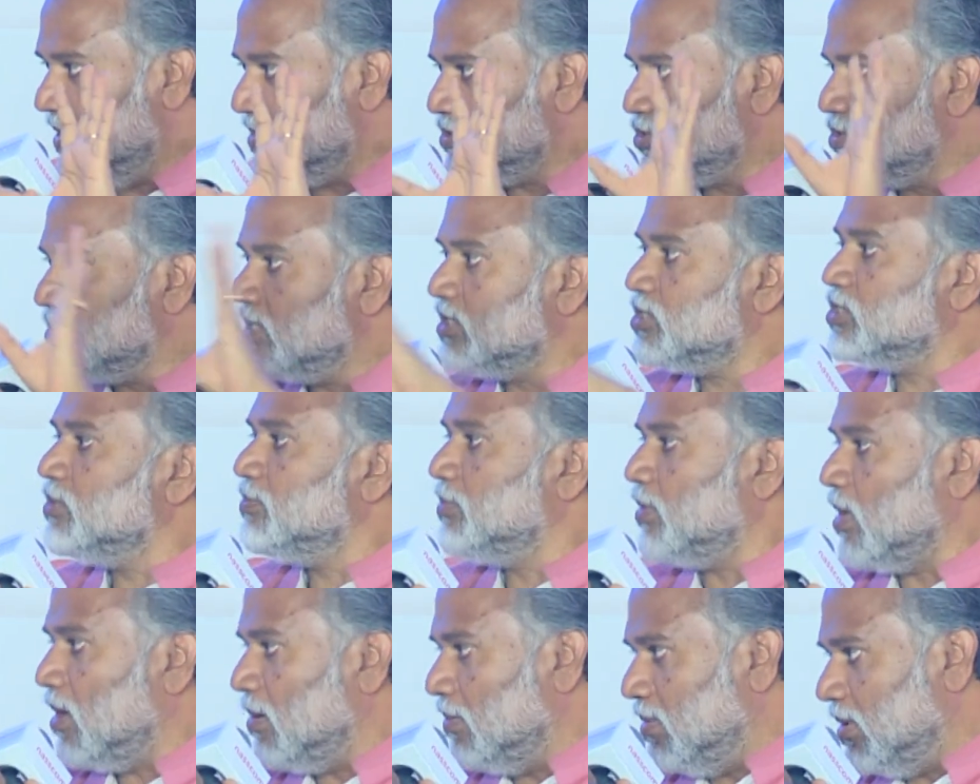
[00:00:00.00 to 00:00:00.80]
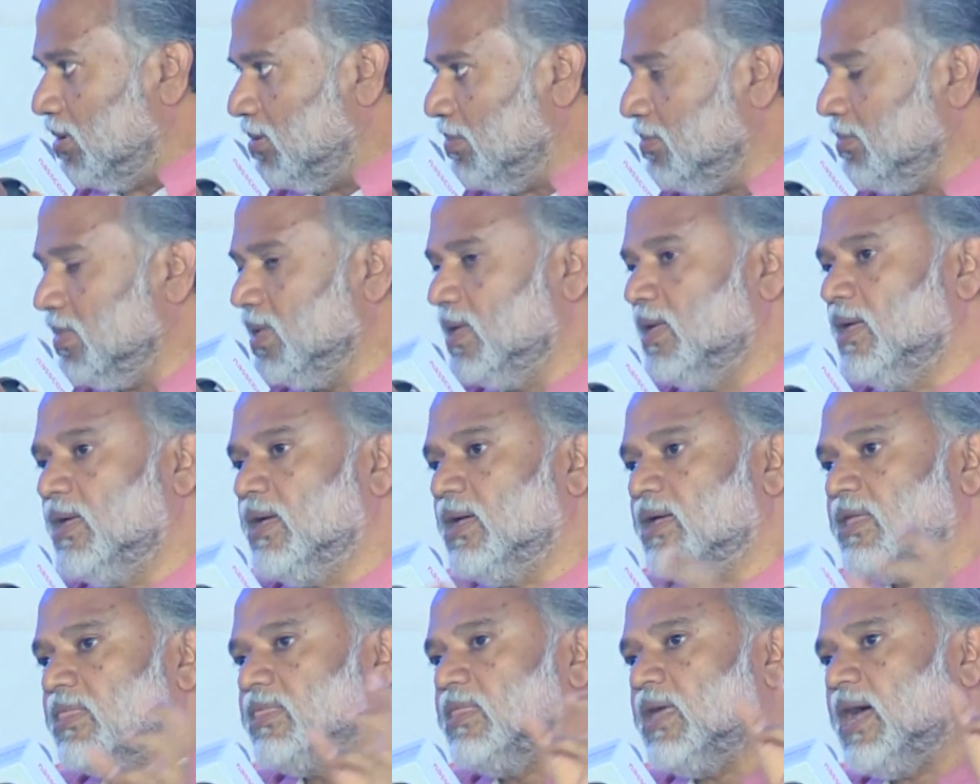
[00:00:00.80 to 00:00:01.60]
So that's a problem
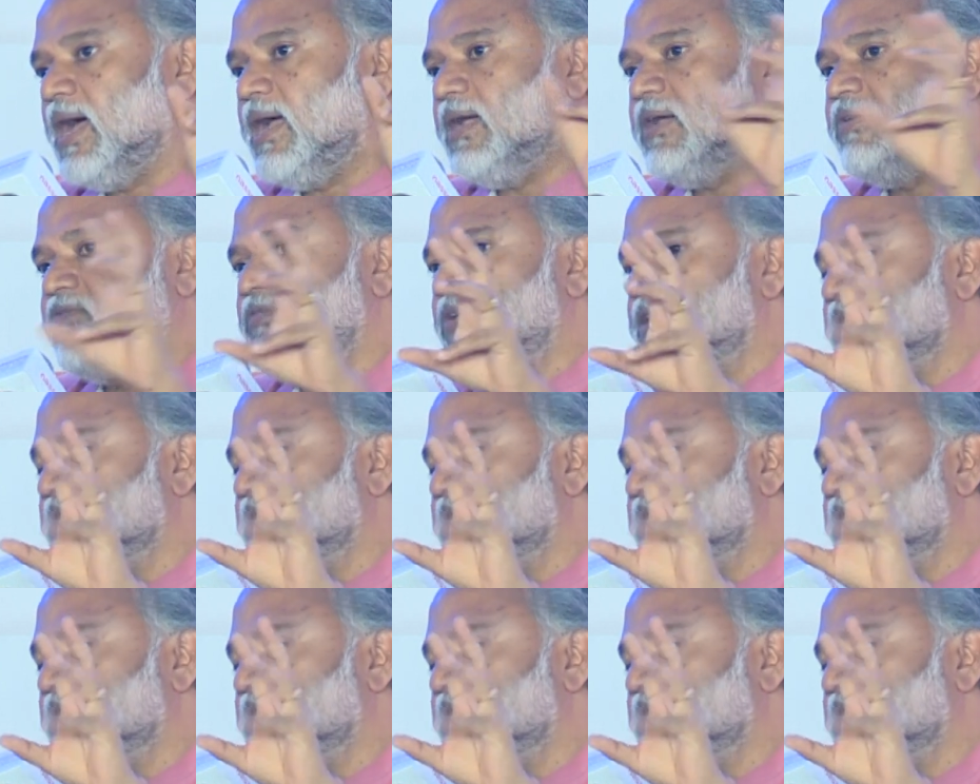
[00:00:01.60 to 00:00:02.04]
that we are